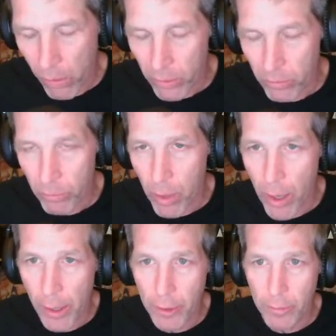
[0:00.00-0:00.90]

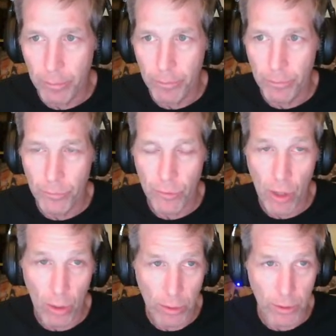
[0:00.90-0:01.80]
my
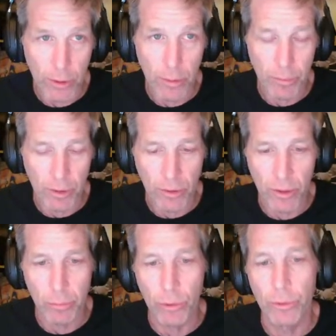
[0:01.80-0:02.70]
thought is something
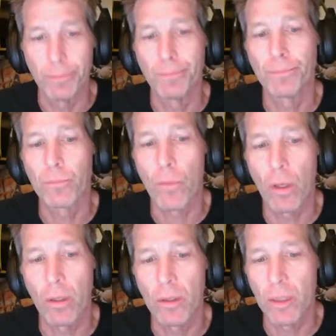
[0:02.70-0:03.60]
similar.
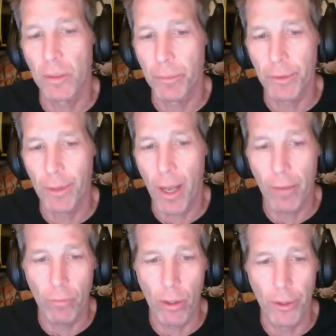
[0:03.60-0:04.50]
Keep me alive
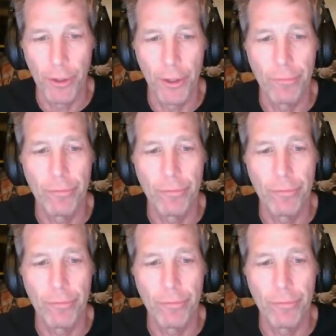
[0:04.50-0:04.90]
long enough,